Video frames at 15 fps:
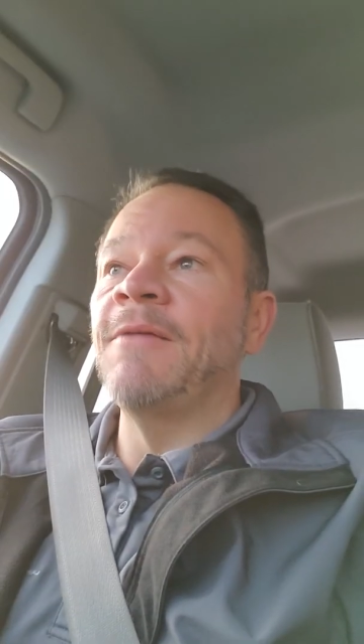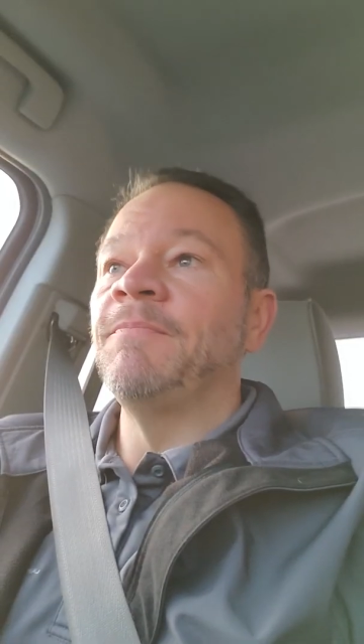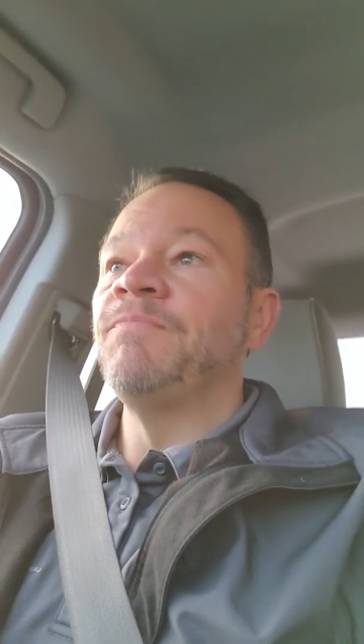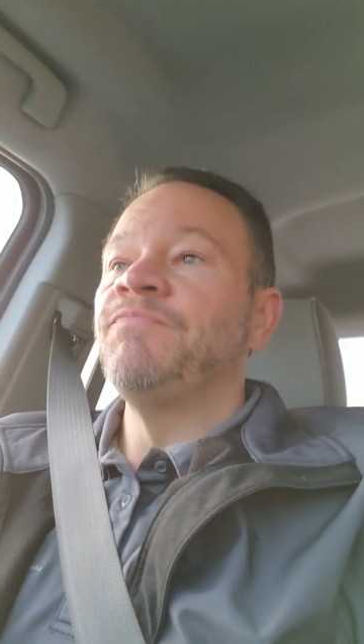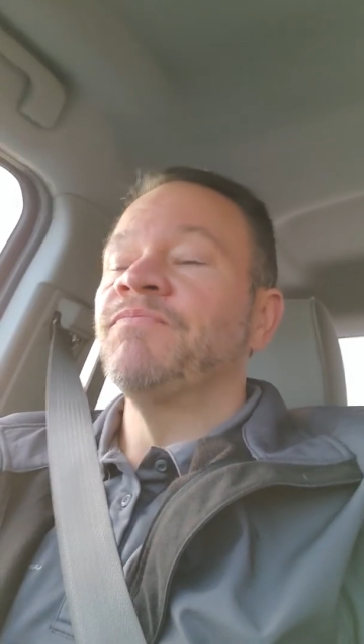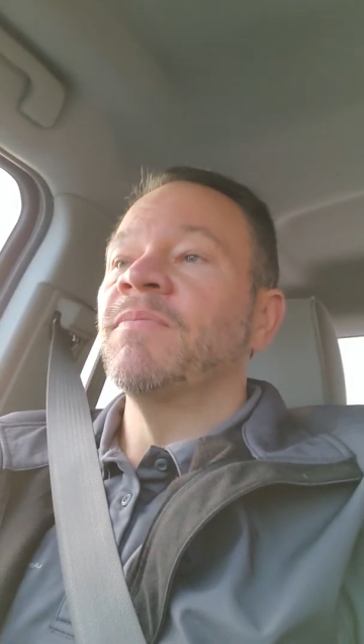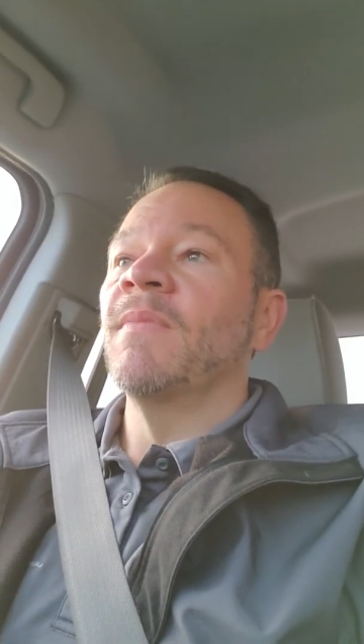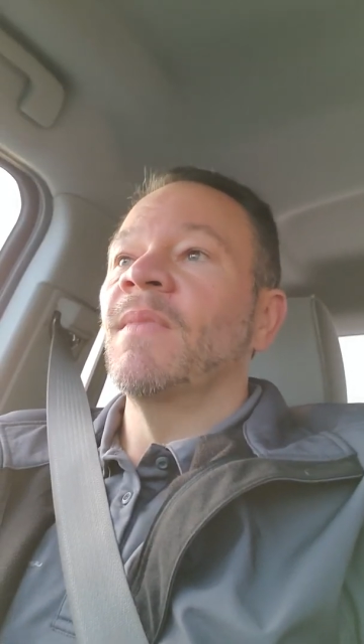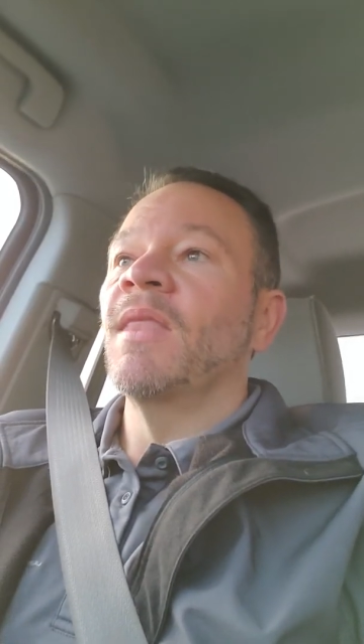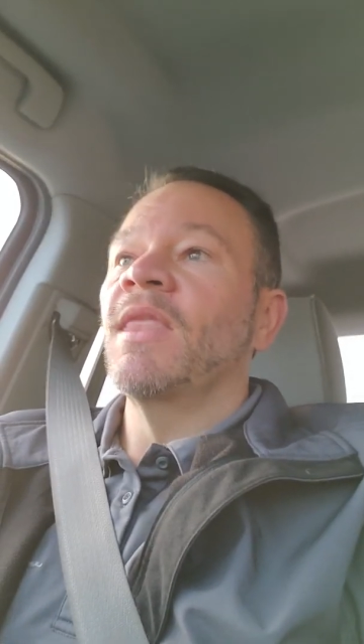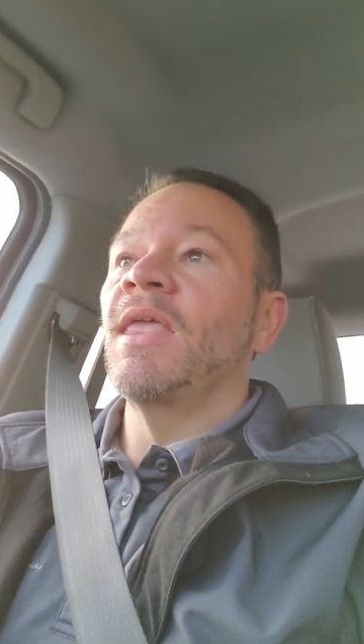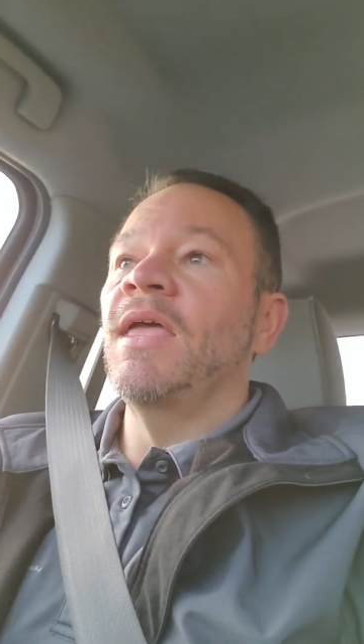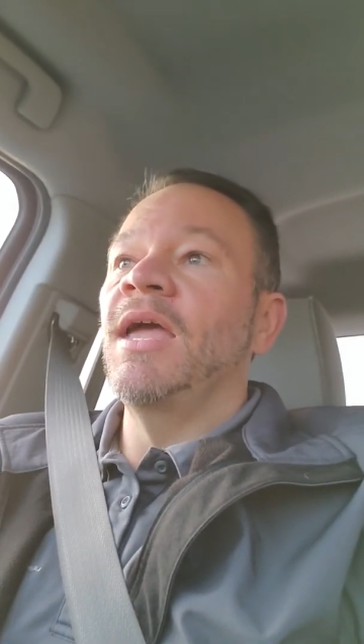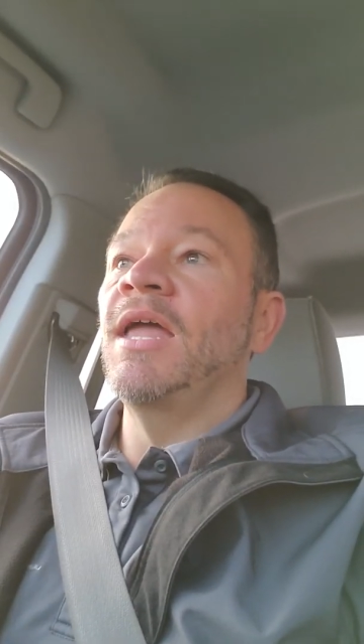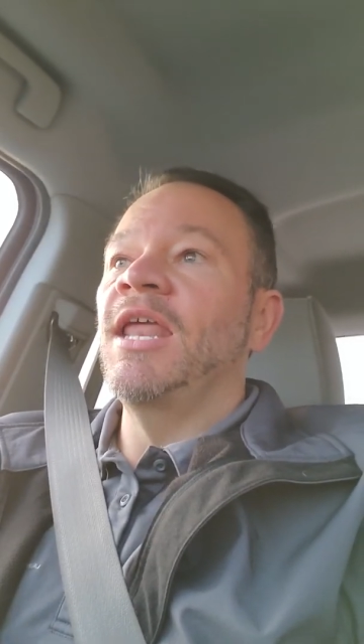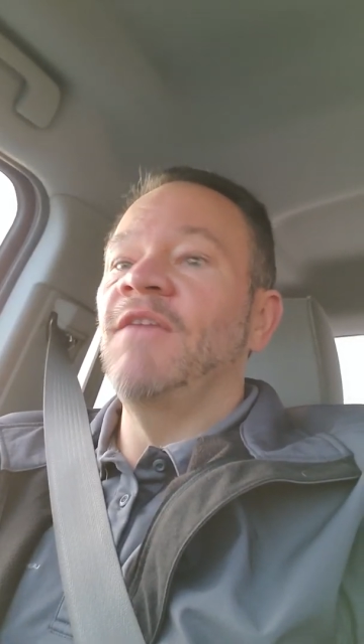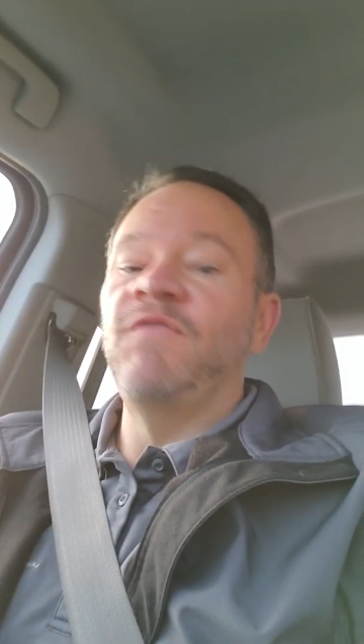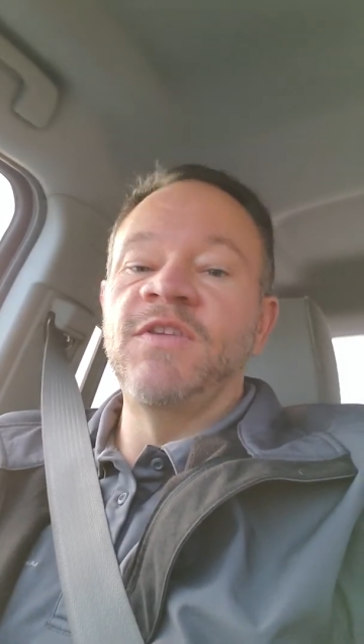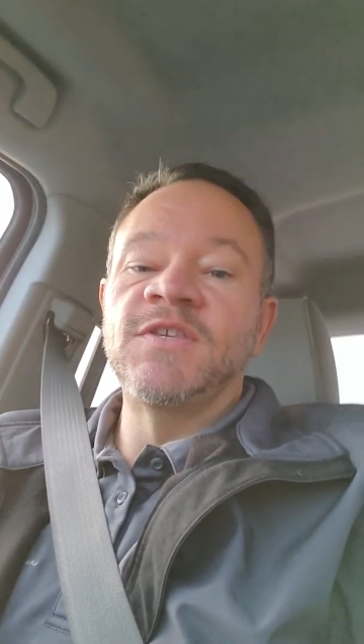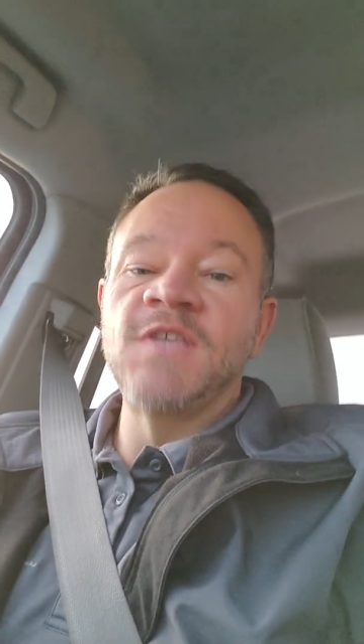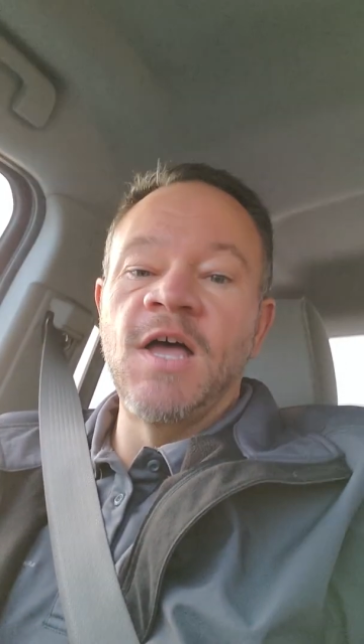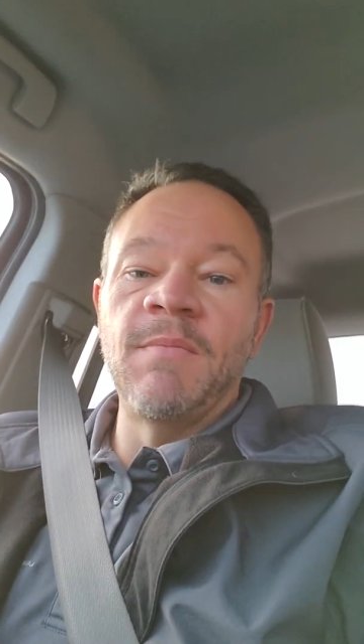And if
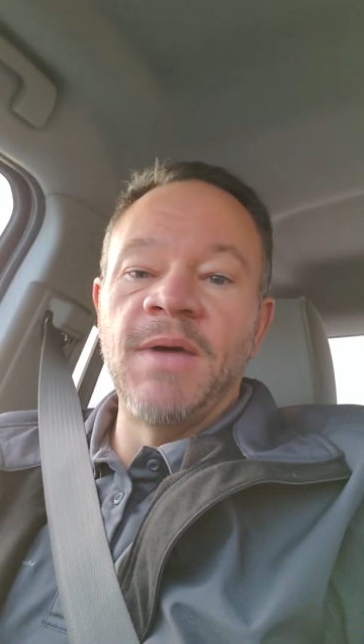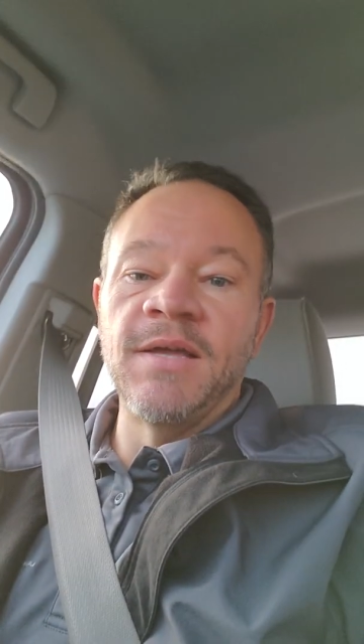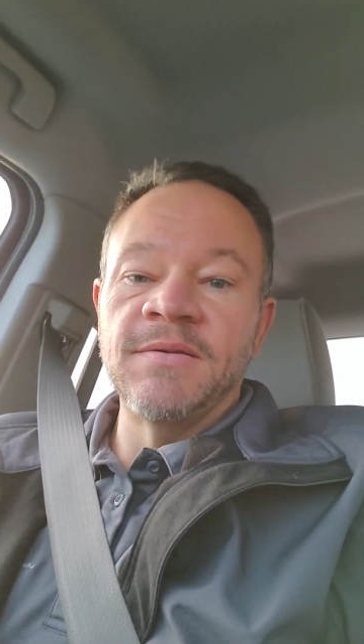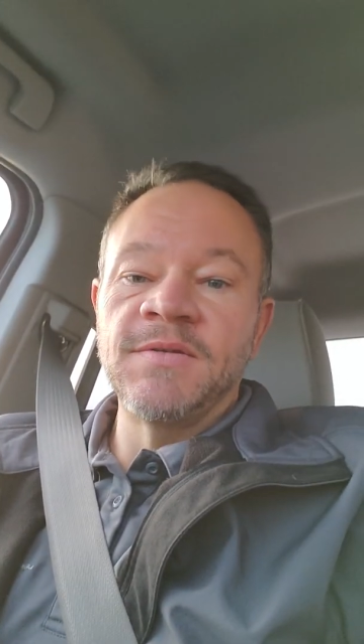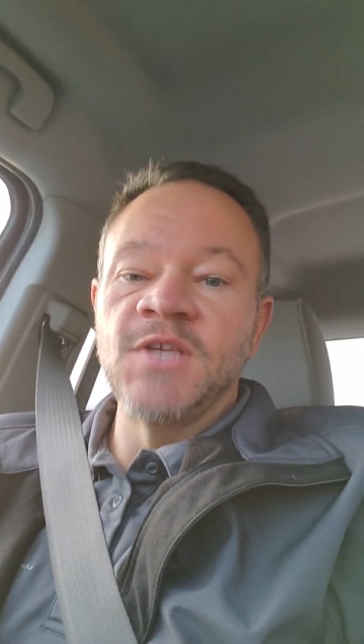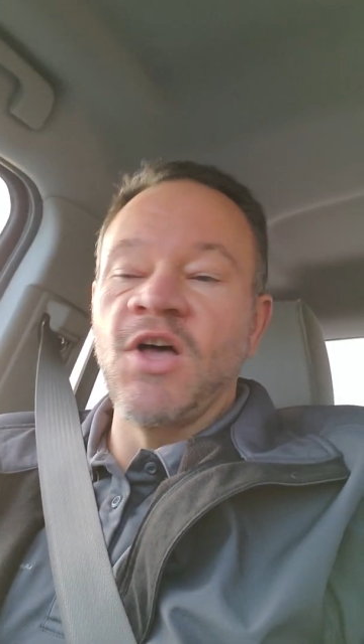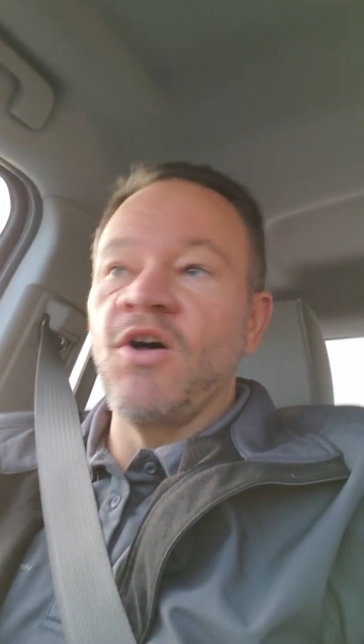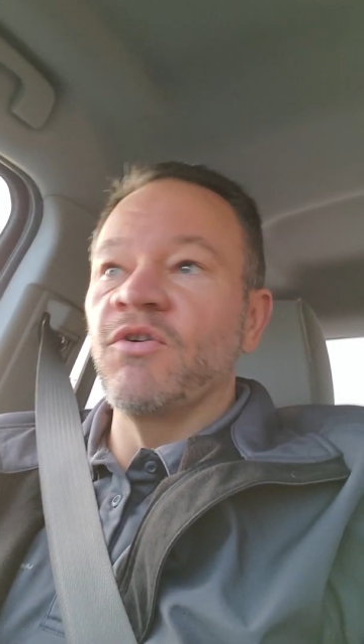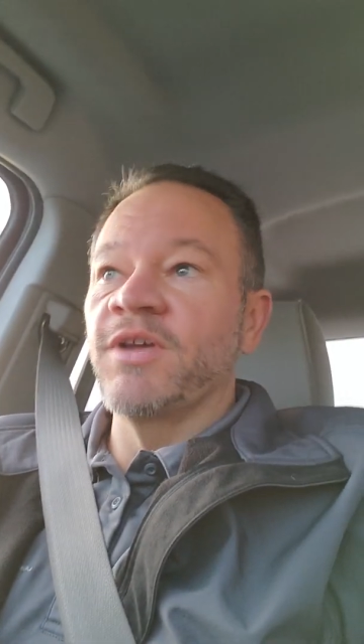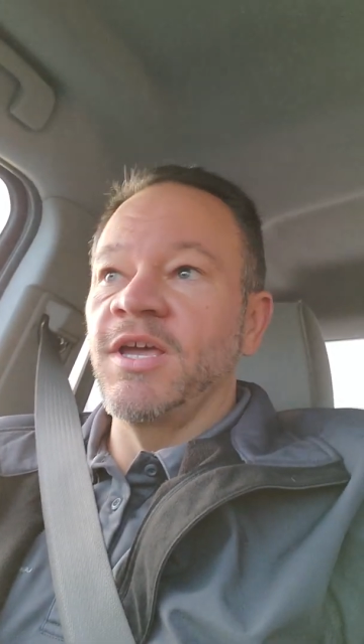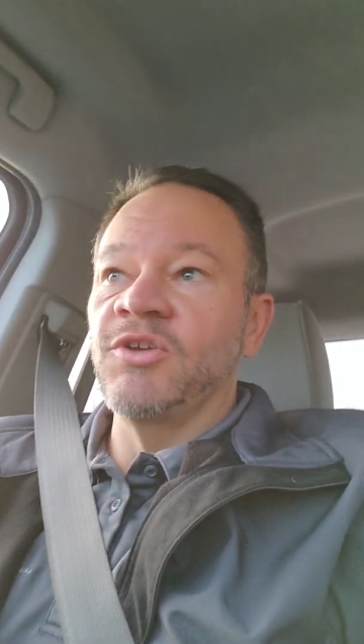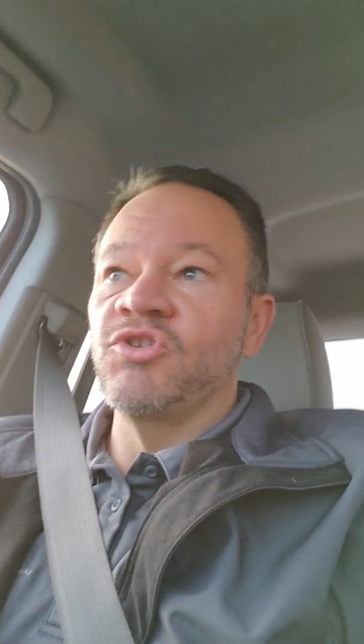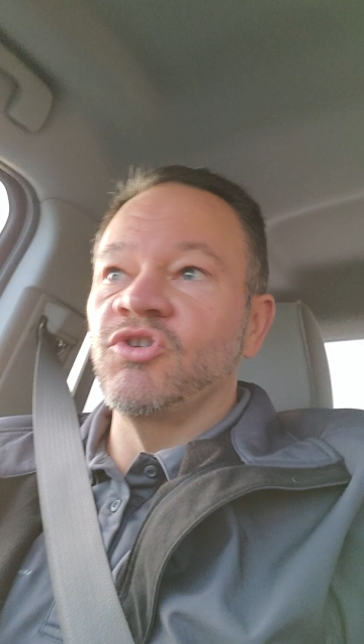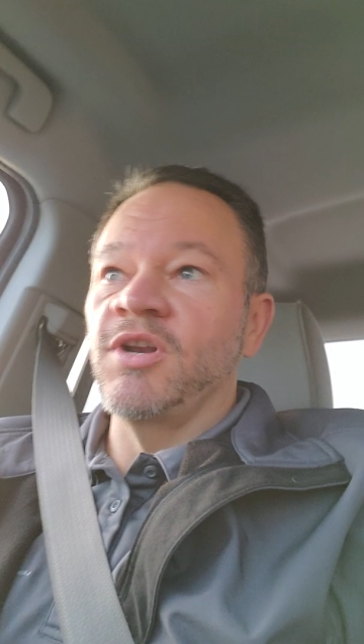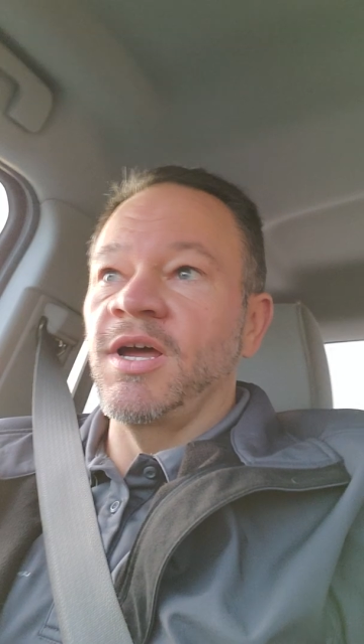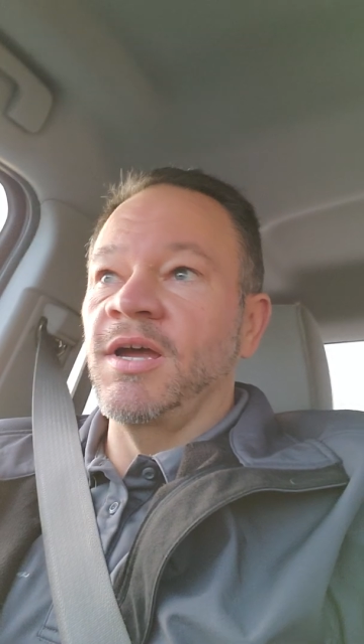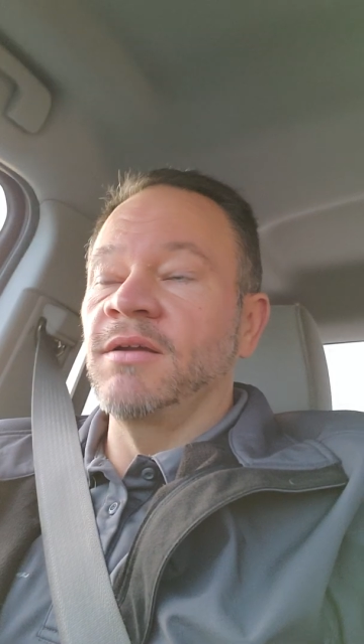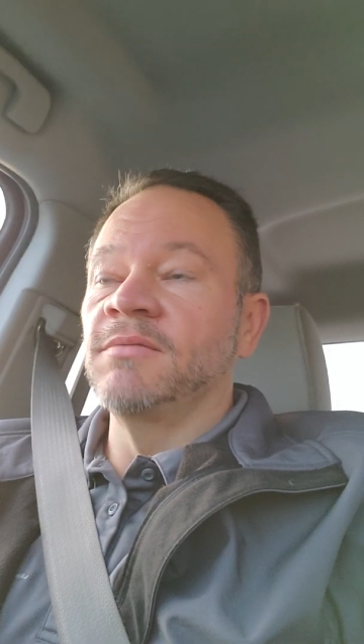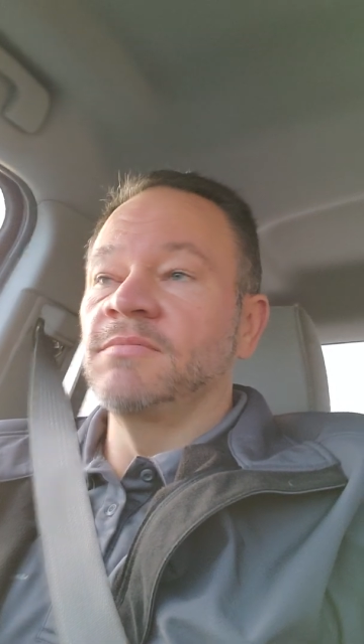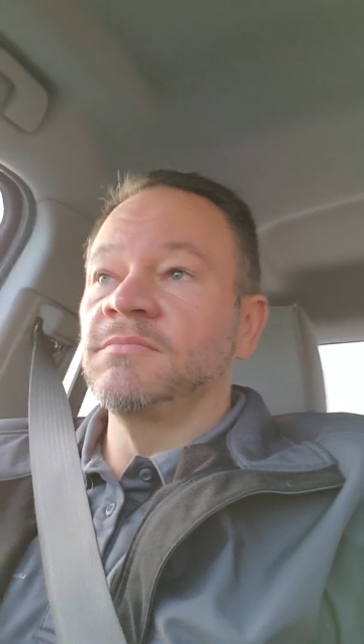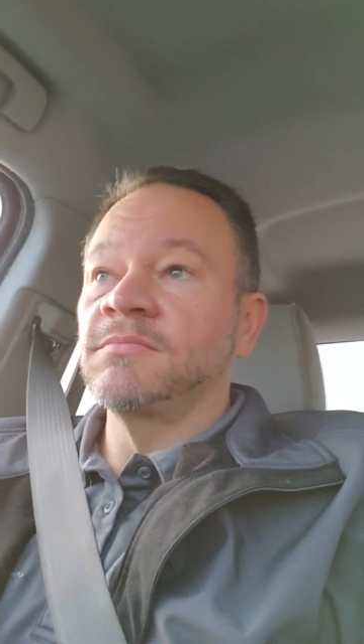you saw my song yesterday,